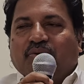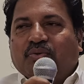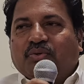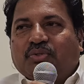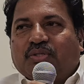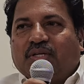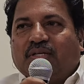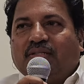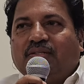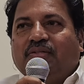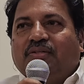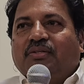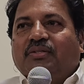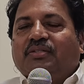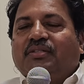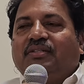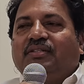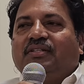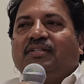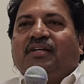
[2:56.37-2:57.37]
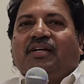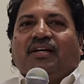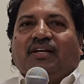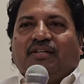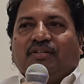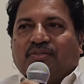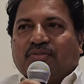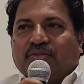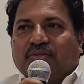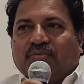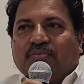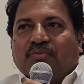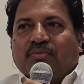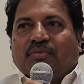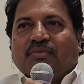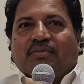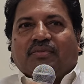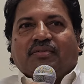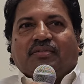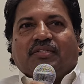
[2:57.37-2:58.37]
Usha John to
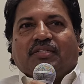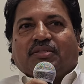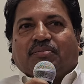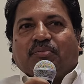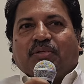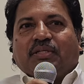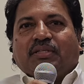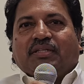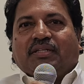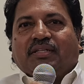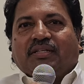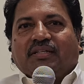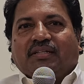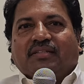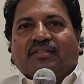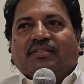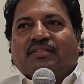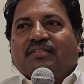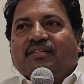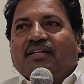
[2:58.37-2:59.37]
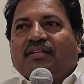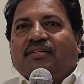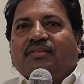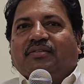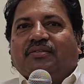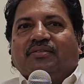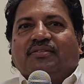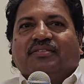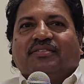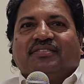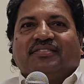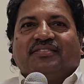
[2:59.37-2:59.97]
this meeting. Thank you.